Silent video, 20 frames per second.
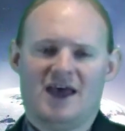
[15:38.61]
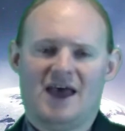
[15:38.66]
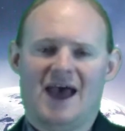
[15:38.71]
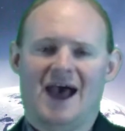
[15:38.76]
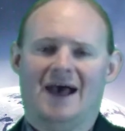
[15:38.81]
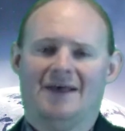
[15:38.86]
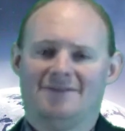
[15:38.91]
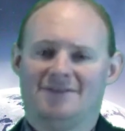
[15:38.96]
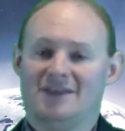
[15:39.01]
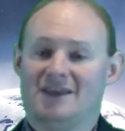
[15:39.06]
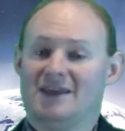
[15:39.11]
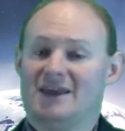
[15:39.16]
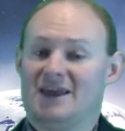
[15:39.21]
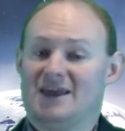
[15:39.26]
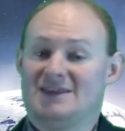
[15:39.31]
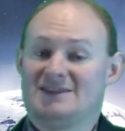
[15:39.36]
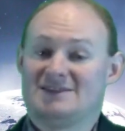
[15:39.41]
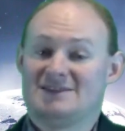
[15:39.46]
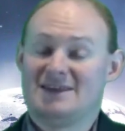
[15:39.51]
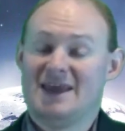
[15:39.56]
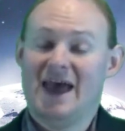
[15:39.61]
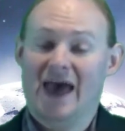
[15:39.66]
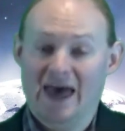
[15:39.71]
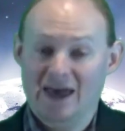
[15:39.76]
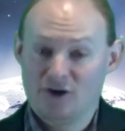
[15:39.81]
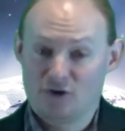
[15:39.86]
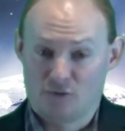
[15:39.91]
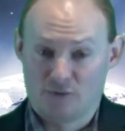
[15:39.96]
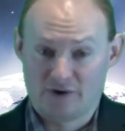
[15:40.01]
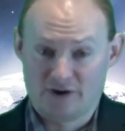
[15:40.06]
at the
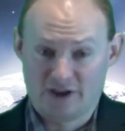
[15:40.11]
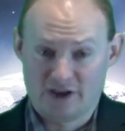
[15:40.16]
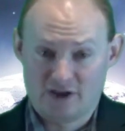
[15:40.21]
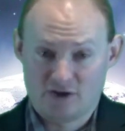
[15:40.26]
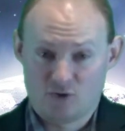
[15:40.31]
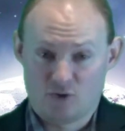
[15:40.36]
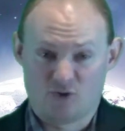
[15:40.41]
integrity